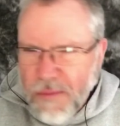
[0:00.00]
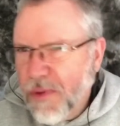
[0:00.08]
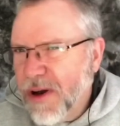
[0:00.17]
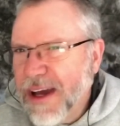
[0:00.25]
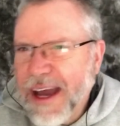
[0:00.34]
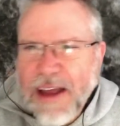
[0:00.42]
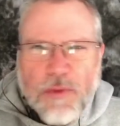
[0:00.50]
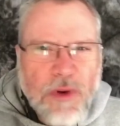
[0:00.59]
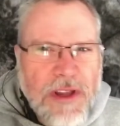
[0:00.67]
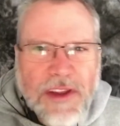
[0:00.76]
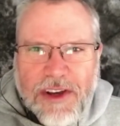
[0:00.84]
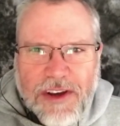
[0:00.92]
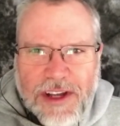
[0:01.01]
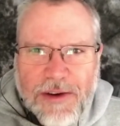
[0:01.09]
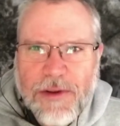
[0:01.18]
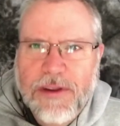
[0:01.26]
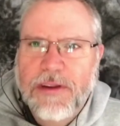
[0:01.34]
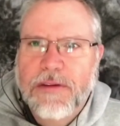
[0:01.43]
But I really couldn't get
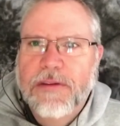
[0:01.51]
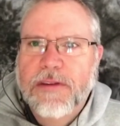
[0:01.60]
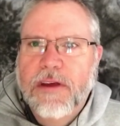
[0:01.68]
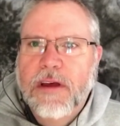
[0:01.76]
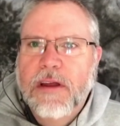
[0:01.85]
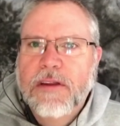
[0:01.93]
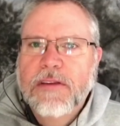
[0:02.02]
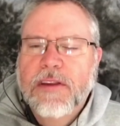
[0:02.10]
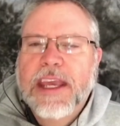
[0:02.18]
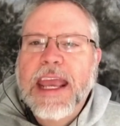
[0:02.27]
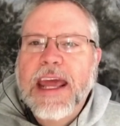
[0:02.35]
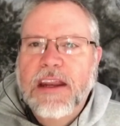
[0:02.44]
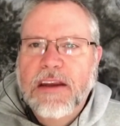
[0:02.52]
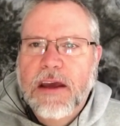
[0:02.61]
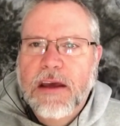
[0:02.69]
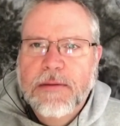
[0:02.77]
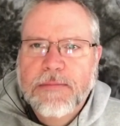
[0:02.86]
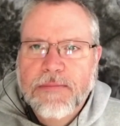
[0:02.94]
rid of the Canon
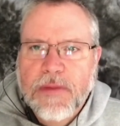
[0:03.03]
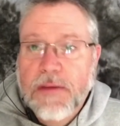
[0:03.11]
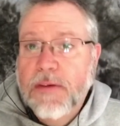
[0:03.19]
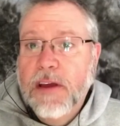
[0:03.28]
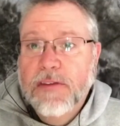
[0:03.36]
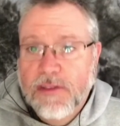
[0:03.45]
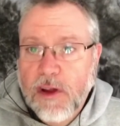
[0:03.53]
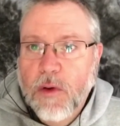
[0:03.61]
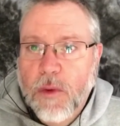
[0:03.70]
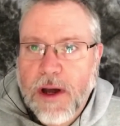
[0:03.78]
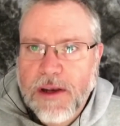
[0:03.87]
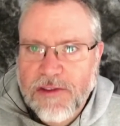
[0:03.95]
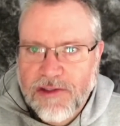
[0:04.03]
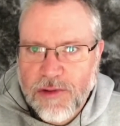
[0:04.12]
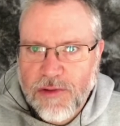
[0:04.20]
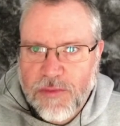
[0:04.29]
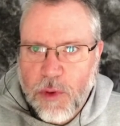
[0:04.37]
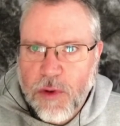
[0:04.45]
yet if I still wanted to
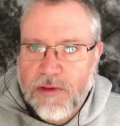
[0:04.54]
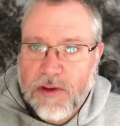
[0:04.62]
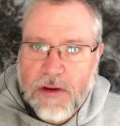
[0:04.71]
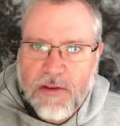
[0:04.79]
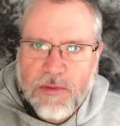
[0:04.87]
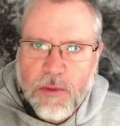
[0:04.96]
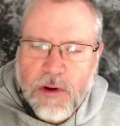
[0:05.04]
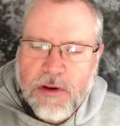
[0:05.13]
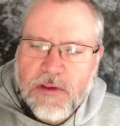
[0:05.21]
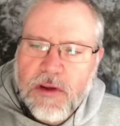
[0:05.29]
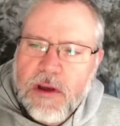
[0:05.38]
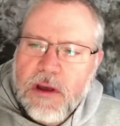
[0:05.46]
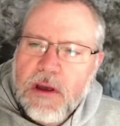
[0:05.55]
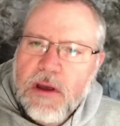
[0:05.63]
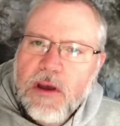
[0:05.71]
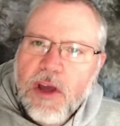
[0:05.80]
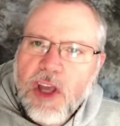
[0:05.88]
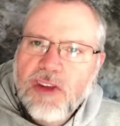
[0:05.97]
shoot sports, cover sports.
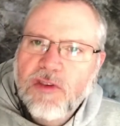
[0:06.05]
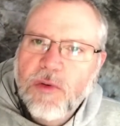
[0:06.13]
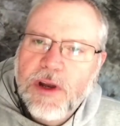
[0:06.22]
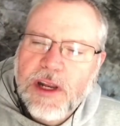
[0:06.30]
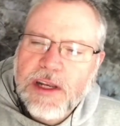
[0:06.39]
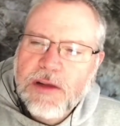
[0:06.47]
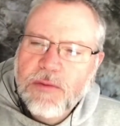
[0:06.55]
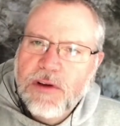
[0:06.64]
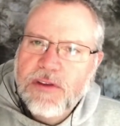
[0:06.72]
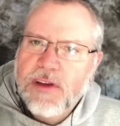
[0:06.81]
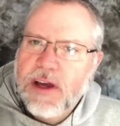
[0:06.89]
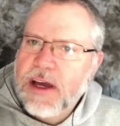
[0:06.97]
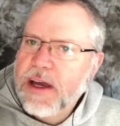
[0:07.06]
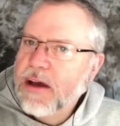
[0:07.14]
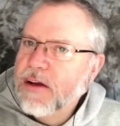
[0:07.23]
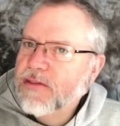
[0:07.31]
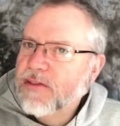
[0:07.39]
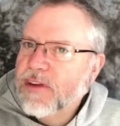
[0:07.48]
So what I did was
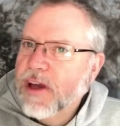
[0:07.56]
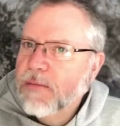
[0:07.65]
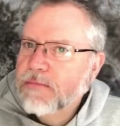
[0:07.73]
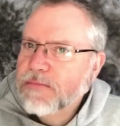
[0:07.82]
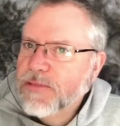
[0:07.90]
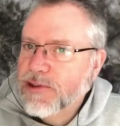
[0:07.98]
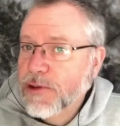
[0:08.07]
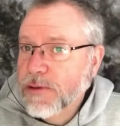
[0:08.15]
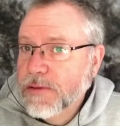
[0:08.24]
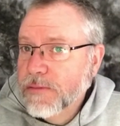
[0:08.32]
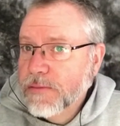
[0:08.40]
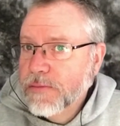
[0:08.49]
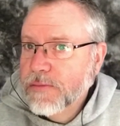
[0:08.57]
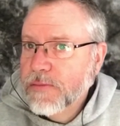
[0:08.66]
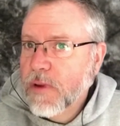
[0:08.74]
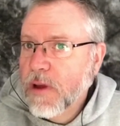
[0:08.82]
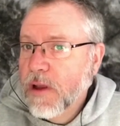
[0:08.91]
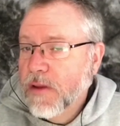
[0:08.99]
I just kept shooting
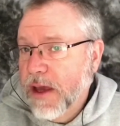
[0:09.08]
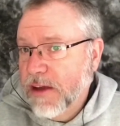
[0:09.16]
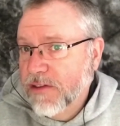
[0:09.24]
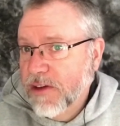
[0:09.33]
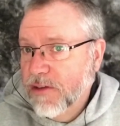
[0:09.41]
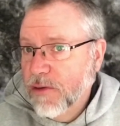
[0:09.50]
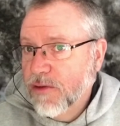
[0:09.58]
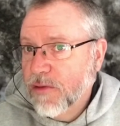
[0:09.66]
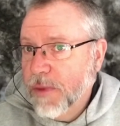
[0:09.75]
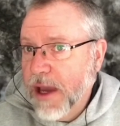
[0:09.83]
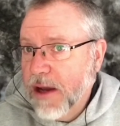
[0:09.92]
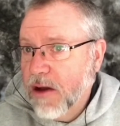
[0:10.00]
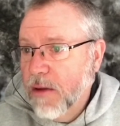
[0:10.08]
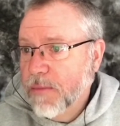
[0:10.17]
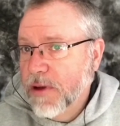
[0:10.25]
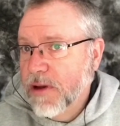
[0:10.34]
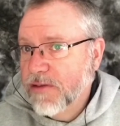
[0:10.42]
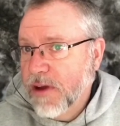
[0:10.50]
the XE2 as a backup,
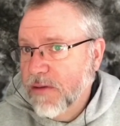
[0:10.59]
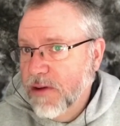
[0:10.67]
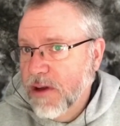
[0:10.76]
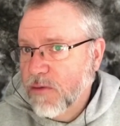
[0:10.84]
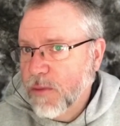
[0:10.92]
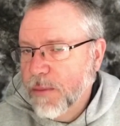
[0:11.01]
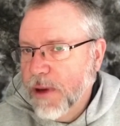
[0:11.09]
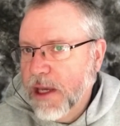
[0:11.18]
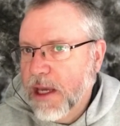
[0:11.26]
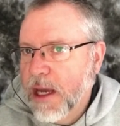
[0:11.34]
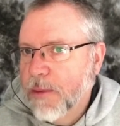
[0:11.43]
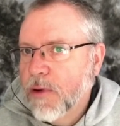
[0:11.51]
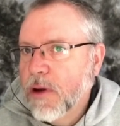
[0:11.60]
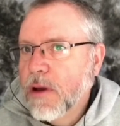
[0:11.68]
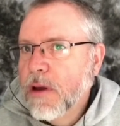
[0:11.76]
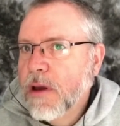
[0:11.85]
and the 7D is my main camera.